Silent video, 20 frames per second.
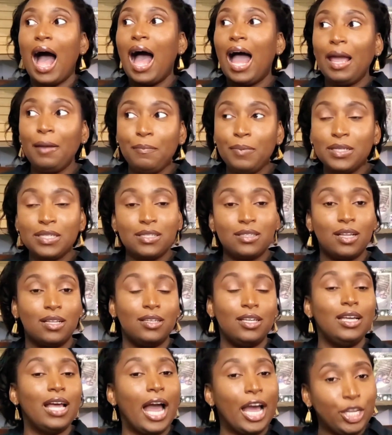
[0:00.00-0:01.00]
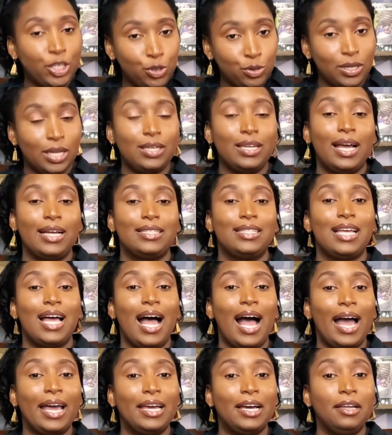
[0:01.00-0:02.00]
I personally, I do not like to
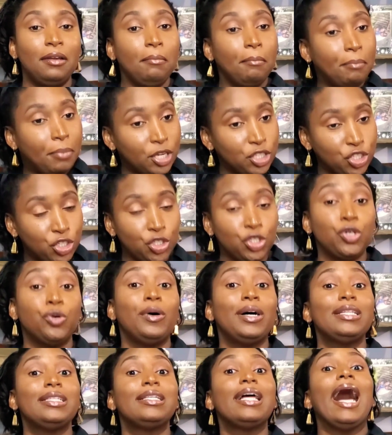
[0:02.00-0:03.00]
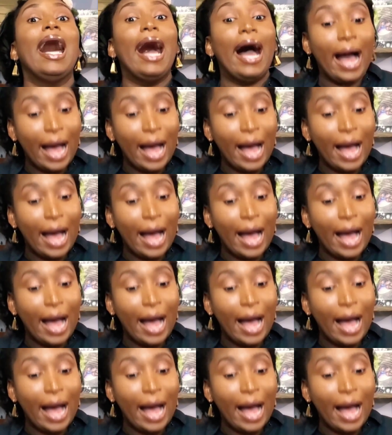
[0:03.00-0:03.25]
iron, but you know what?